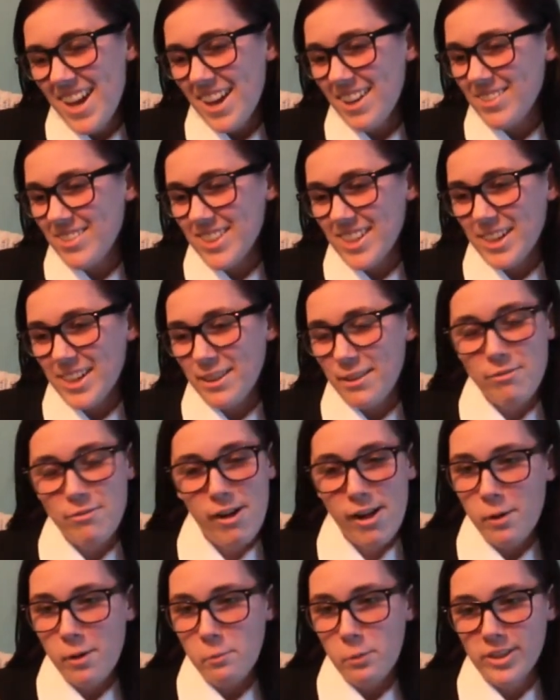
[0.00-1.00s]
I'm sorry, the
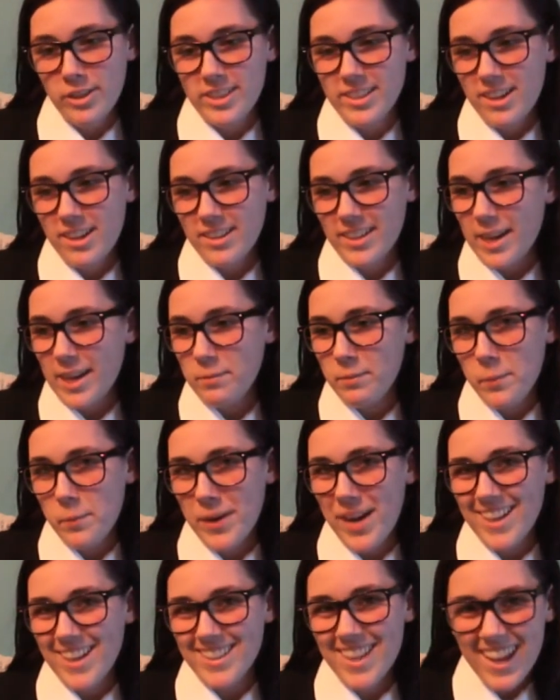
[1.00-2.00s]
Fall Out Boy song came to
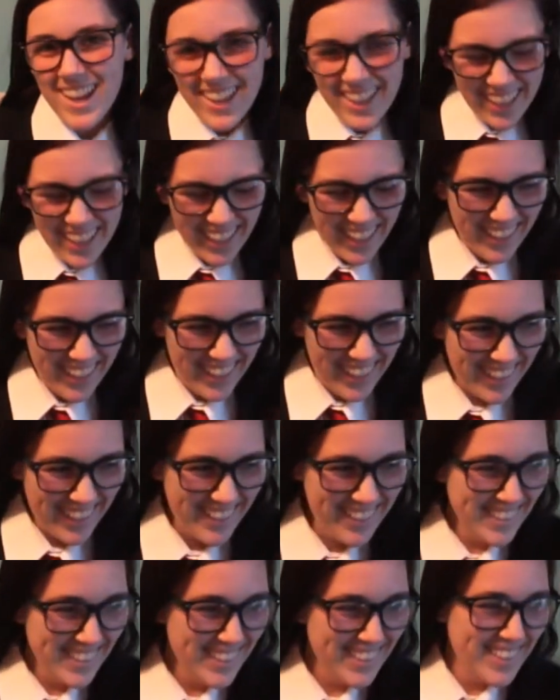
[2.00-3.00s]
mind.
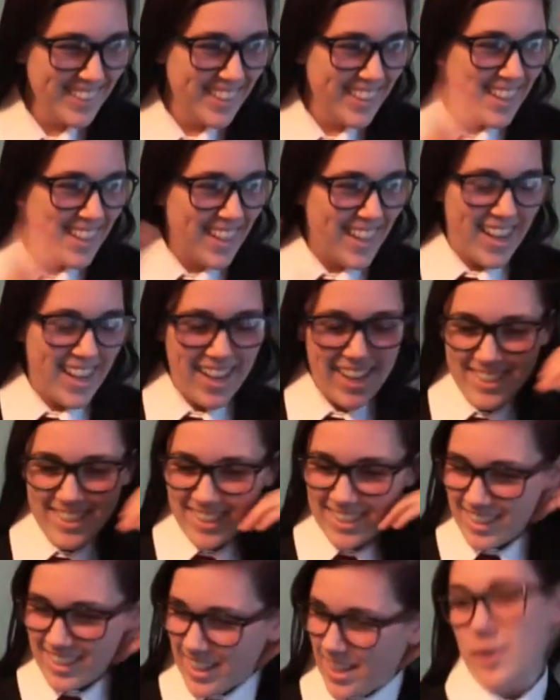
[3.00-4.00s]

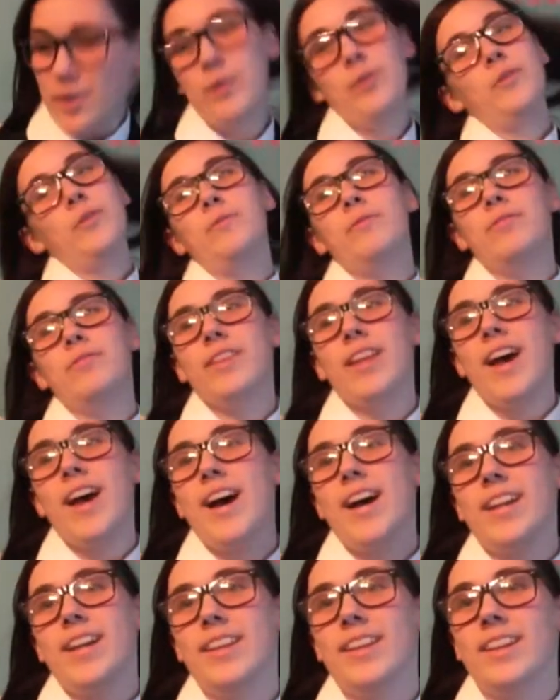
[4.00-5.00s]
And so
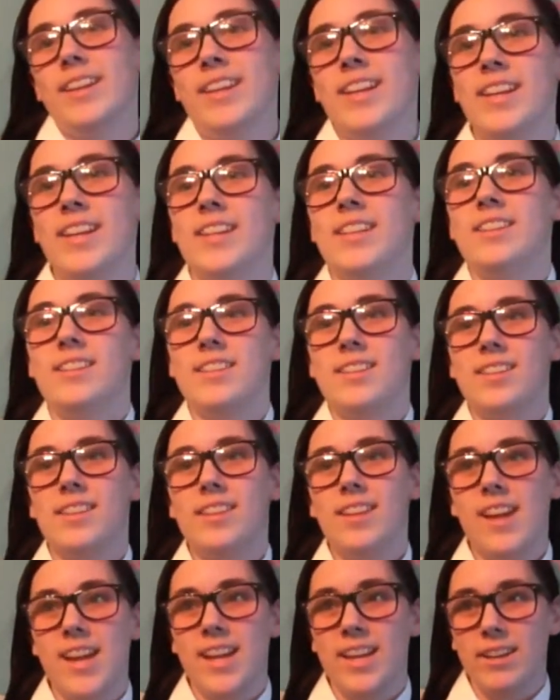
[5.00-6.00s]
that he's
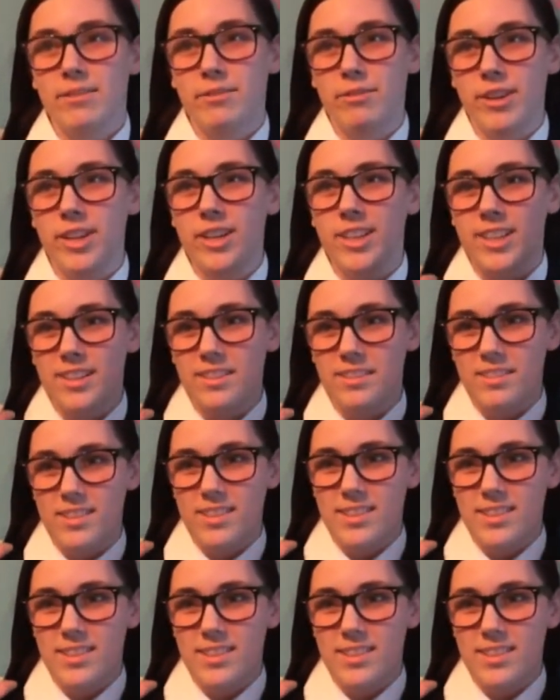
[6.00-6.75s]
like a very